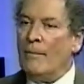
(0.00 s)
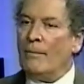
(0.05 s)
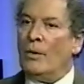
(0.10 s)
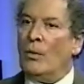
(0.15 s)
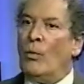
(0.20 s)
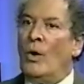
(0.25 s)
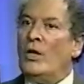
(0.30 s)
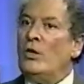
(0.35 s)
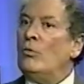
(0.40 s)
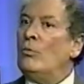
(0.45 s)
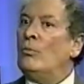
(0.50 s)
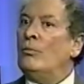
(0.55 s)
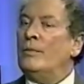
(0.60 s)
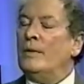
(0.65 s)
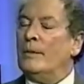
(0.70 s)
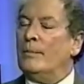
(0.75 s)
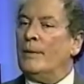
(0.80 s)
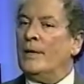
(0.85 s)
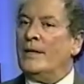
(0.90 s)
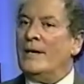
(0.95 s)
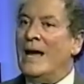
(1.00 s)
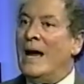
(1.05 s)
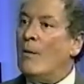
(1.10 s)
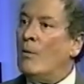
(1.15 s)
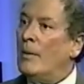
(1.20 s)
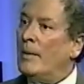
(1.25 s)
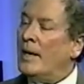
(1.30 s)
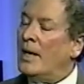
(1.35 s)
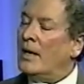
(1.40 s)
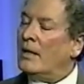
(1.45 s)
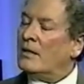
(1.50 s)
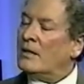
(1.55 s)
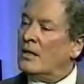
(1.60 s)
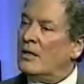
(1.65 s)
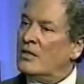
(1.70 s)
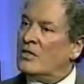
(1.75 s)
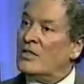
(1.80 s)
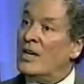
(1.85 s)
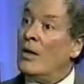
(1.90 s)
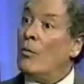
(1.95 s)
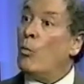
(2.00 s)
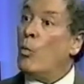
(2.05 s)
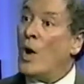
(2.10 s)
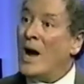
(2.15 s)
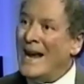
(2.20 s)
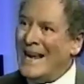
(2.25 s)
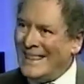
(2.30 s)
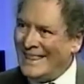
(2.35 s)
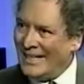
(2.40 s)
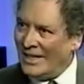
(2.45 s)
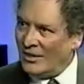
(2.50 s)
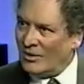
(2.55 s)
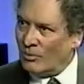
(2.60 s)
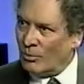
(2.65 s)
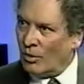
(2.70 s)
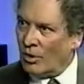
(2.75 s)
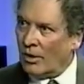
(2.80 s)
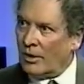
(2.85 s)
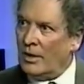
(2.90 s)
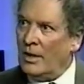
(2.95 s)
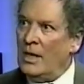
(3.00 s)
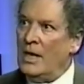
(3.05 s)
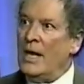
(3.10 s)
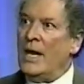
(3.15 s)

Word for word: But, when you, but now we're getting to understand why things work.